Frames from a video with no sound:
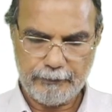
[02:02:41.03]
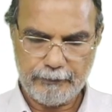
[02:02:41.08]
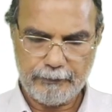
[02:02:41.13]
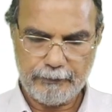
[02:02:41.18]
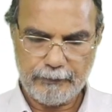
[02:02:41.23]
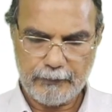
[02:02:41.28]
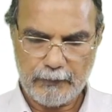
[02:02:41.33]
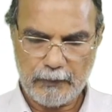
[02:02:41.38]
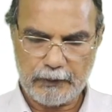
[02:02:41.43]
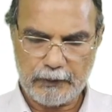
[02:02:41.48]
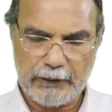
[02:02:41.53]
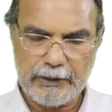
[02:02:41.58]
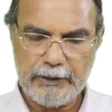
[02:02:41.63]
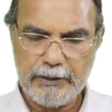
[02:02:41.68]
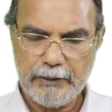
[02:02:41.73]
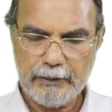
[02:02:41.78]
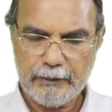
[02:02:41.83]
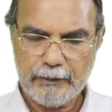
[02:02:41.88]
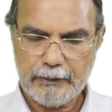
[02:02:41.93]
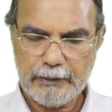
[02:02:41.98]
Okay?
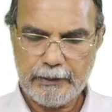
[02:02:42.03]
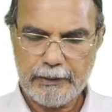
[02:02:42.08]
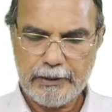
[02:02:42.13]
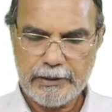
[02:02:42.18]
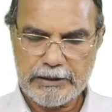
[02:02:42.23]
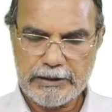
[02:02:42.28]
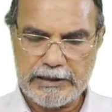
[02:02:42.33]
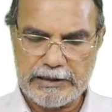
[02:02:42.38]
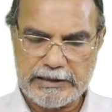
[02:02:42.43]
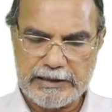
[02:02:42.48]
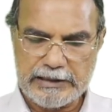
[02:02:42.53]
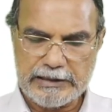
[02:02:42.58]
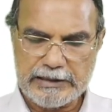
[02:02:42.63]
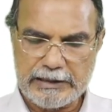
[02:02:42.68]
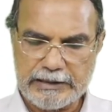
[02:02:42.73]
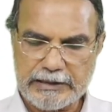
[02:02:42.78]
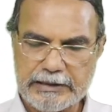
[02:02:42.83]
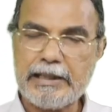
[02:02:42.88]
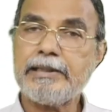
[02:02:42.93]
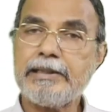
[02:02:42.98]

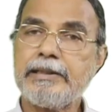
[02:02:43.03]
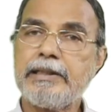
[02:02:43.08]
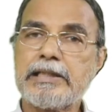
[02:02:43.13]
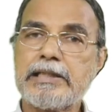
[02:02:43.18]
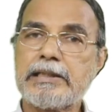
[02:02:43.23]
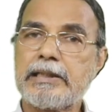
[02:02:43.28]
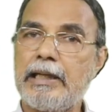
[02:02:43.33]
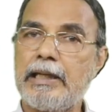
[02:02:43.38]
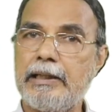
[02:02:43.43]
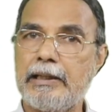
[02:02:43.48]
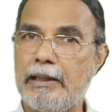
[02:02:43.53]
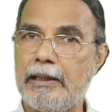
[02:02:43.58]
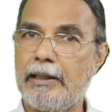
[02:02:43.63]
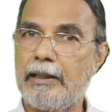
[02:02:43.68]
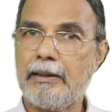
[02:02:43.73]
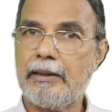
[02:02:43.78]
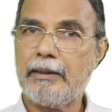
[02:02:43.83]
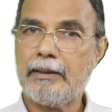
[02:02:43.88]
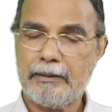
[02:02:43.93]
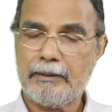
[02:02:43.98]
C6H8 is chiral.
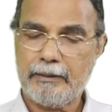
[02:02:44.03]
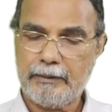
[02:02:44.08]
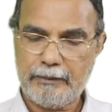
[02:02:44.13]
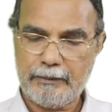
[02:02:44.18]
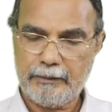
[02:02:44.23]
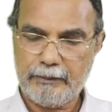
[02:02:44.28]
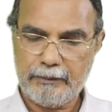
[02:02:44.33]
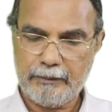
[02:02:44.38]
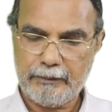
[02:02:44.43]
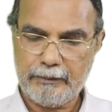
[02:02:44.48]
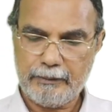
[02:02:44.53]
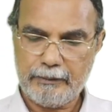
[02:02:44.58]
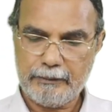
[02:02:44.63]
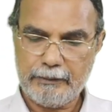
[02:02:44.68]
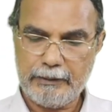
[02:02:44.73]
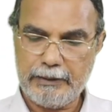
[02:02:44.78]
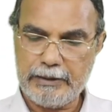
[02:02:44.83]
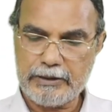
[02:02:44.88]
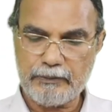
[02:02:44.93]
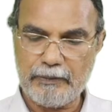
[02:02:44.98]

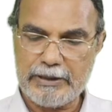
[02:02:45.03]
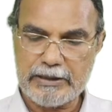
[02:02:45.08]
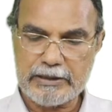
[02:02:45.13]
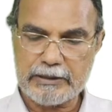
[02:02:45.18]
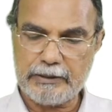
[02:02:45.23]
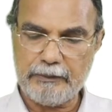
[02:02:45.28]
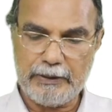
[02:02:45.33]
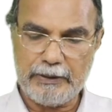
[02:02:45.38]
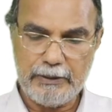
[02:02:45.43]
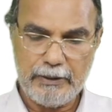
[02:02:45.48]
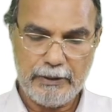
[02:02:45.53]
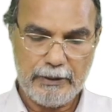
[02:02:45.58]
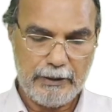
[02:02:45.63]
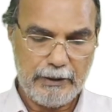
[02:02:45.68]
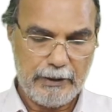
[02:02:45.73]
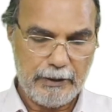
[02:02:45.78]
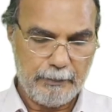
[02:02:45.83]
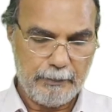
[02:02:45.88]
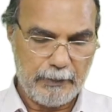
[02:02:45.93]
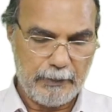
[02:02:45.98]
That is what is given.
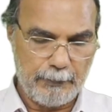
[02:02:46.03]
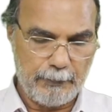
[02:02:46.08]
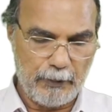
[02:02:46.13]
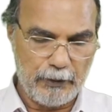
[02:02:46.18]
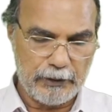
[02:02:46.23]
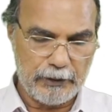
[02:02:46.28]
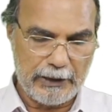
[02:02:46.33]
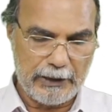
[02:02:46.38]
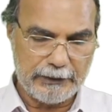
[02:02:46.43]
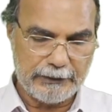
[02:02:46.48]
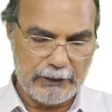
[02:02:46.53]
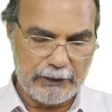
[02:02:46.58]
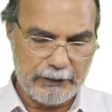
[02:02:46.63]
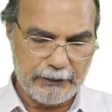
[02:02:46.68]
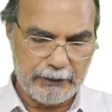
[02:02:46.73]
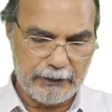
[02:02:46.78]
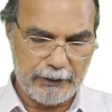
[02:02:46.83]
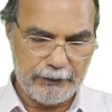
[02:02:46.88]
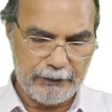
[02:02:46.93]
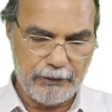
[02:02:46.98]
But upon catalytic
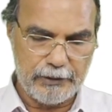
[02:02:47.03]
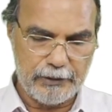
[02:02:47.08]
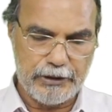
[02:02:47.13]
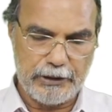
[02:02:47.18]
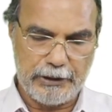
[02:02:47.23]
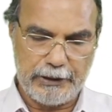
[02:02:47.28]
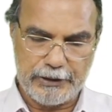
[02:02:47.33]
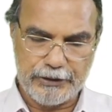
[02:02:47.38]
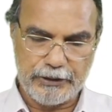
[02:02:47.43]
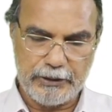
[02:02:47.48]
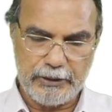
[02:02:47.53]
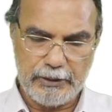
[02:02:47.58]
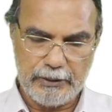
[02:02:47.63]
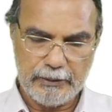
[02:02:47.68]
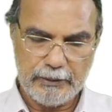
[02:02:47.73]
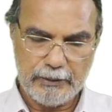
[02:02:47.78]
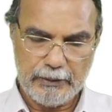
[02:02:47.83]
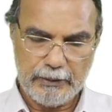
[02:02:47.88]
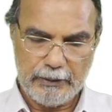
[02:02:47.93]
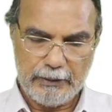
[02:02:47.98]
hydrogenation,
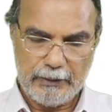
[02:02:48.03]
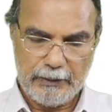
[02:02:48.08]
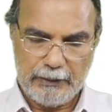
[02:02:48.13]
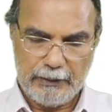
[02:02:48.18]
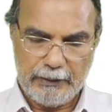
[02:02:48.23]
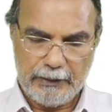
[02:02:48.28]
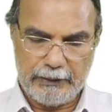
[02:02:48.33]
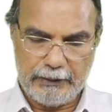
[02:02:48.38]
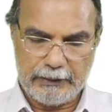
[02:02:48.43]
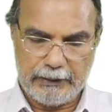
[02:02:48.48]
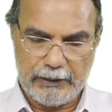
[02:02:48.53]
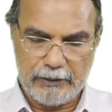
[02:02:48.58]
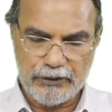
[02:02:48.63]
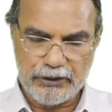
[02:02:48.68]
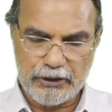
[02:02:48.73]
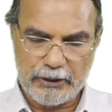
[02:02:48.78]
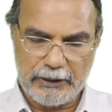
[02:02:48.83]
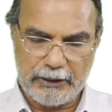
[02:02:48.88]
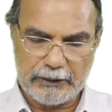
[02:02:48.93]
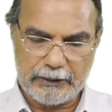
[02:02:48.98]
it gives
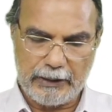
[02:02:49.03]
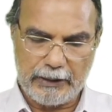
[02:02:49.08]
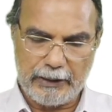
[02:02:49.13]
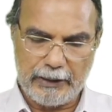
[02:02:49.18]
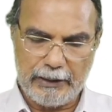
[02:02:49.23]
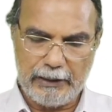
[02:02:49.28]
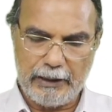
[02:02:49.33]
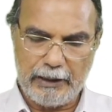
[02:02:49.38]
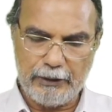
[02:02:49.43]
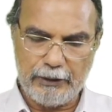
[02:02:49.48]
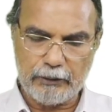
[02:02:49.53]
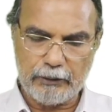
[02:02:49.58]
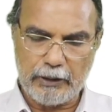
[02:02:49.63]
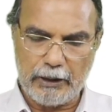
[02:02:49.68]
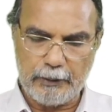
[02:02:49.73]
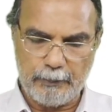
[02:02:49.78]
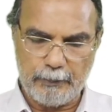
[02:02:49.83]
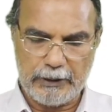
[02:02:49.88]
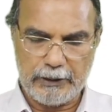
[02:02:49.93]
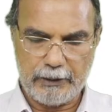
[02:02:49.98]
an chiral
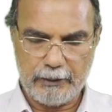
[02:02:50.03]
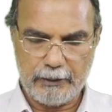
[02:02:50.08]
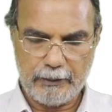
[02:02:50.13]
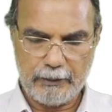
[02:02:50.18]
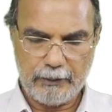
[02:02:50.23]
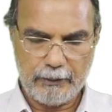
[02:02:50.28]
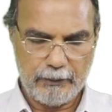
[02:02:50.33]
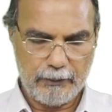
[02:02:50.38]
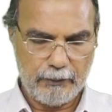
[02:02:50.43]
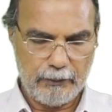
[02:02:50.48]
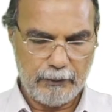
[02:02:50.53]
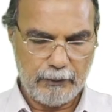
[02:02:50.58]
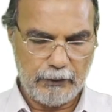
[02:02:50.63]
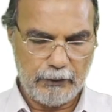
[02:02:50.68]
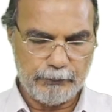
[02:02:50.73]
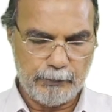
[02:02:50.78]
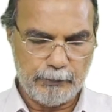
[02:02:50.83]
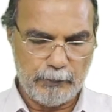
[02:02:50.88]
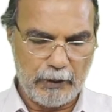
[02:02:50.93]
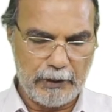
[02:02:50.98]
hydrocarbon
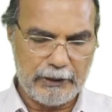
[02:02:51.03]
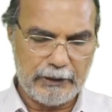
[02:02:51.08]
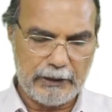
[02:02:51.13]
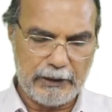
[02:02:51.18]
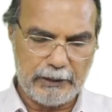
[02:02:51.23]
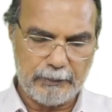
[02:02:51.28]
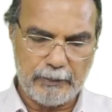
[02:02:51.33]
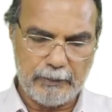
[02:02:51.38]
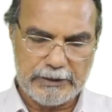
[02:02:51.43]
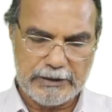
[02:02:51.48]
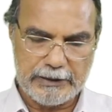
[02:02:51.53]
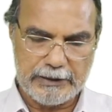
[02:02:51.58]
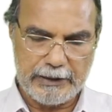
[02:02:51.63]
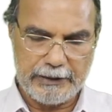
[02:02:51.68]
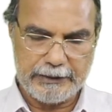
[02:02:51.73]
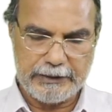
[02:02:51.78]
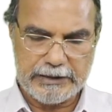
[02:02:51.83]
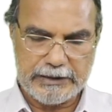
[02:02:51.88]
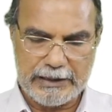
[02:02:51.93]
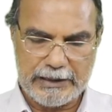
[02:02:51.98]
of molecular mass
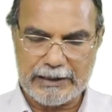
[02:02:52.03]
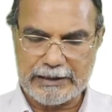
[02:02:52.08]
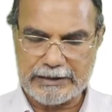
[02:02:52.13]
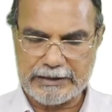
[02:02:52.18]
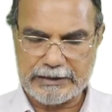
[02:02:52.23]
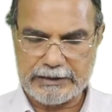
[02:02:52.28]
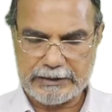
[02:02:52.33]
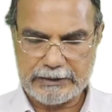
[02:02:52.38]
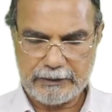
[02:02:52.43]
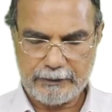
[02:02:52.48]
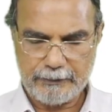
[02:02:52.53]
86.